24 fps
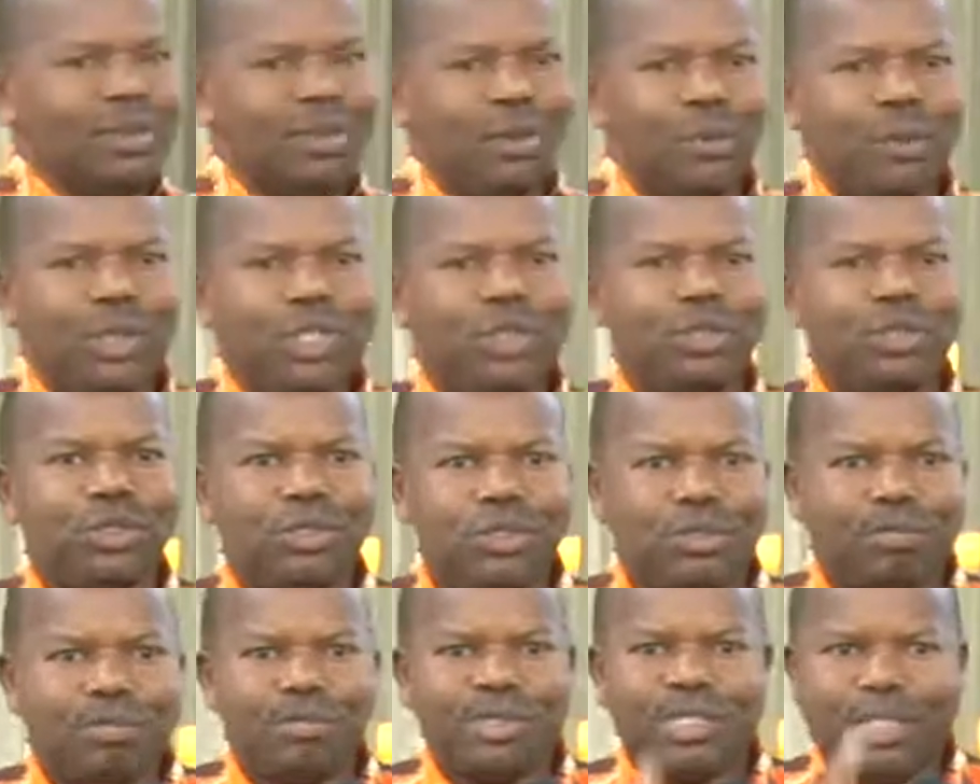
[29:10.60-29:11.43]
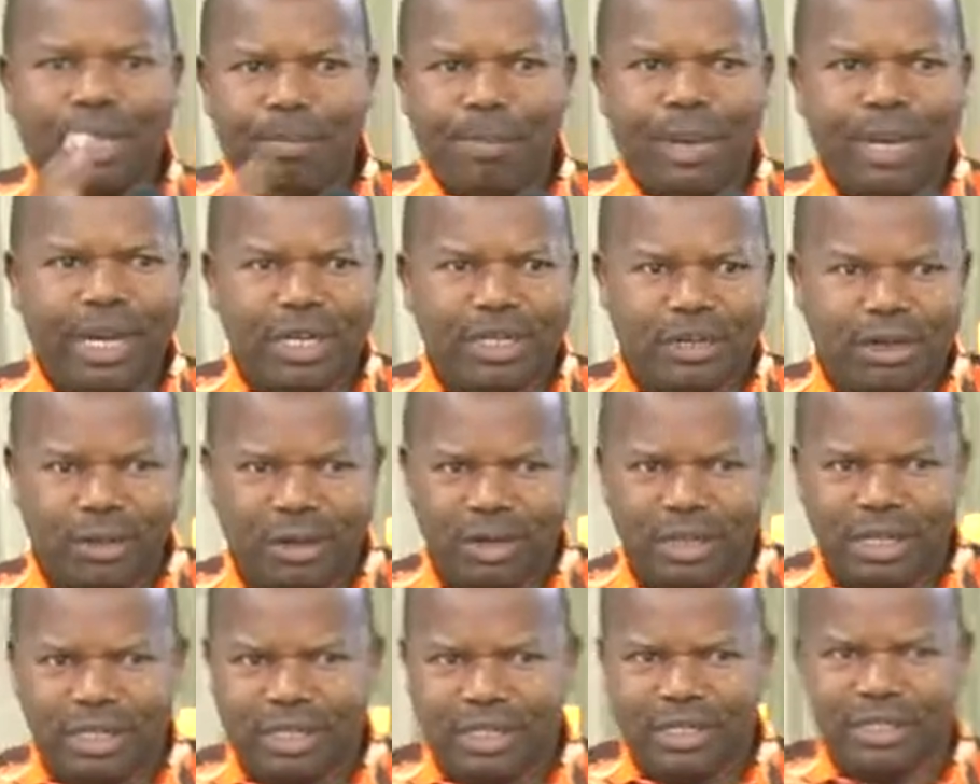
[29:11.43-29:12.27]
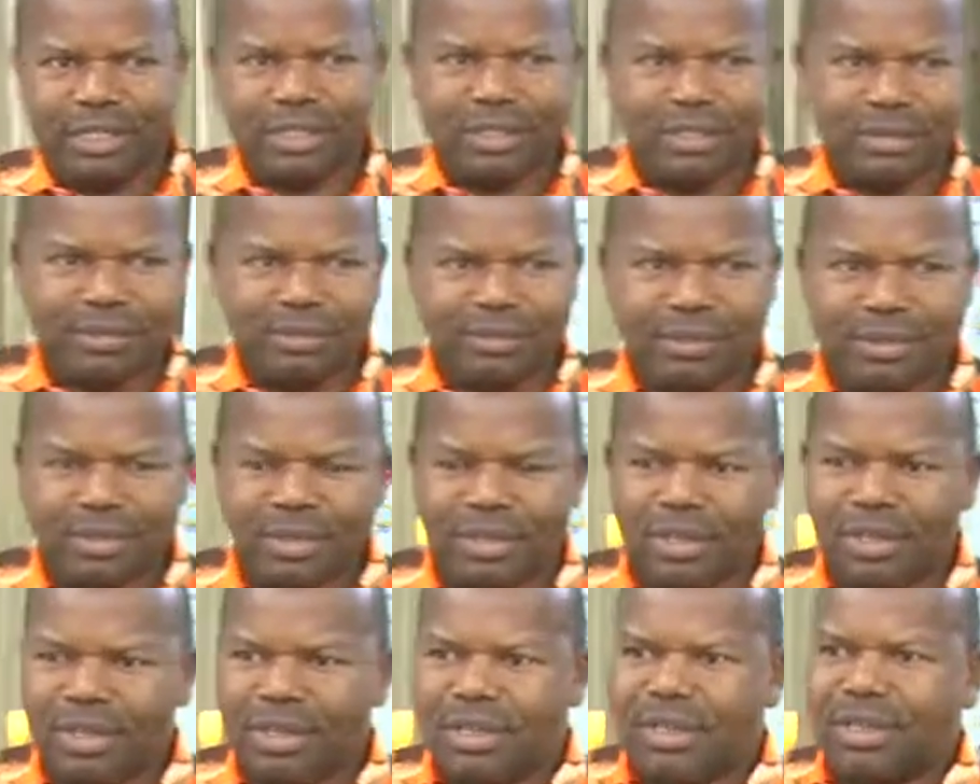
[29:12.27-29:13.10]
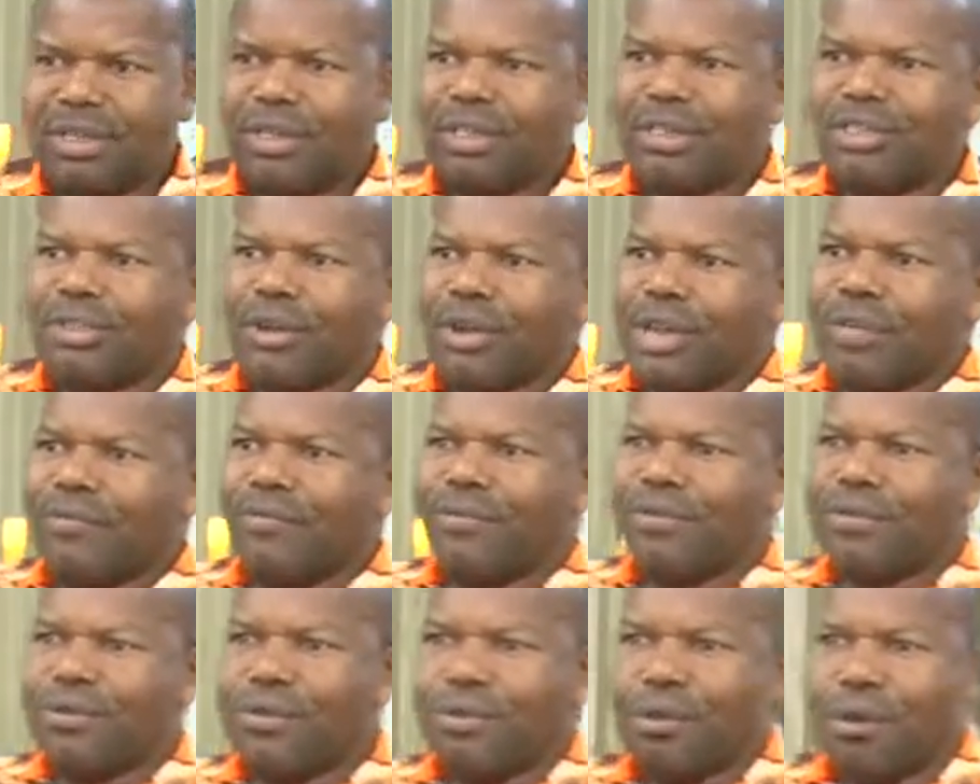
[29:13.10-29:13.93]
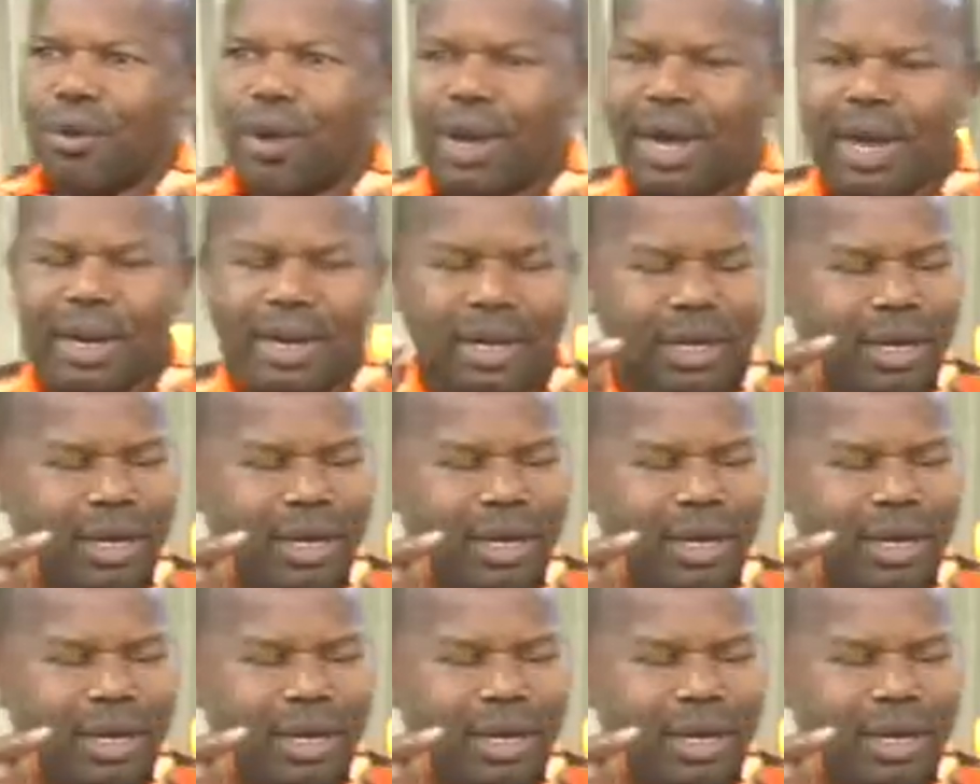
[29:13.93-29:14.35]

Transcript: we should separate all this. So if you are